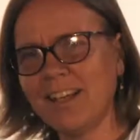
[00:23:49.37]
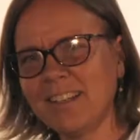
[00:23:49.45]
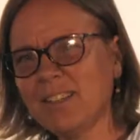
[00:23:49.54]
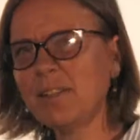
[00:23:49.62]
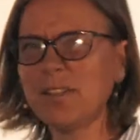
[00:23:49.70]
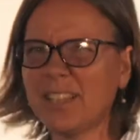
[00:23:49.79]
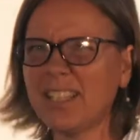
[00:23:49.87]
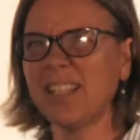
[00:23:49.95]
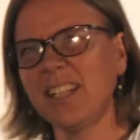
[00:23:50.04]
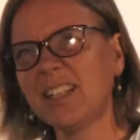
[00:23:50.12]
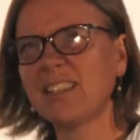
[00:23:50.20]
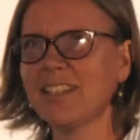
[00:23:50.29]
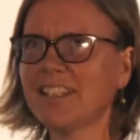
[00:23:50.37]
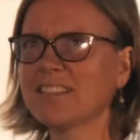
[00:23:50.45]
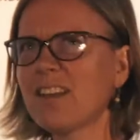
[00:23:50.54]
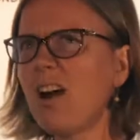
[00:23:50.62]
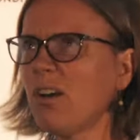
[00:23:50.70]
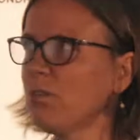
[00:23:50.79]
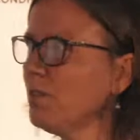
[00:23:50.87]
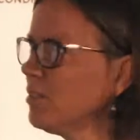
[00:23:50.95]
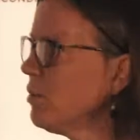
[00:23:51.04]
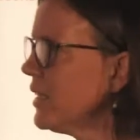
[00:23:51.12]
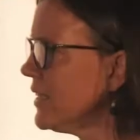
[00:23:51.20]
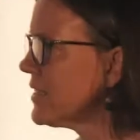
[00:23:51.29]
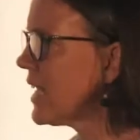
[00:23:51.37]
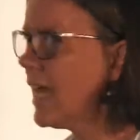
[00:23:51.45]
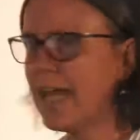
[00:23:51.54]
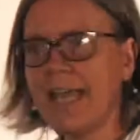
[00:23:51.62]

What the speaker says: So we were thinking, so how do we do this?